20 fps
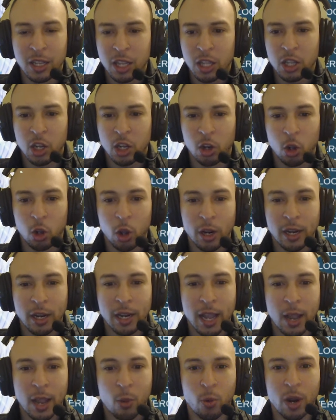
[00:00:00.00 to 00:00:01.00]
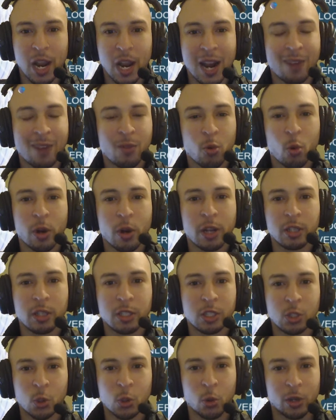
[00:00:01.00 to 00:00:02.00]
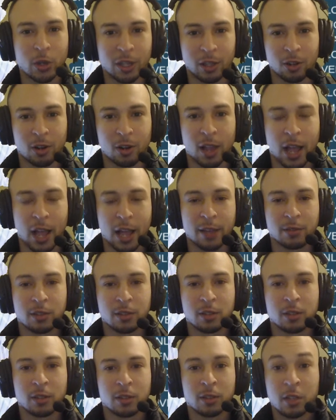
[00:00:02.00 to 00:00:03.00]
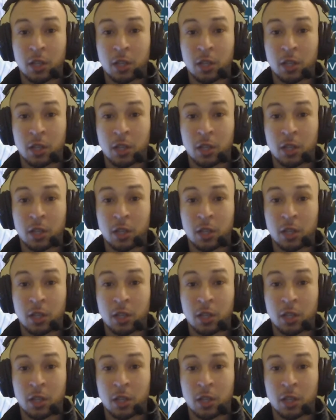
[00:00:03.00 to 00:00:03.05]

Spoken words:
they're looking at what everyone else is doing in their lives.